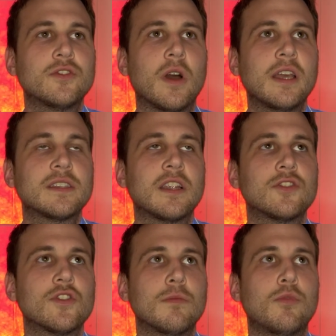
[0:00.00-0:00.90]
So I guess at a
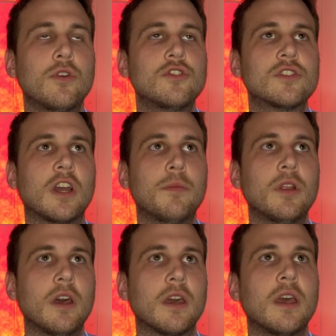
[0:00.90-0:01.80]
certain point, you just got to be
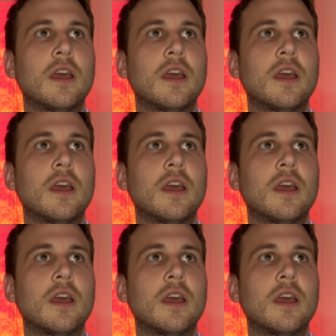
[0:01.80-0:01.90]
like,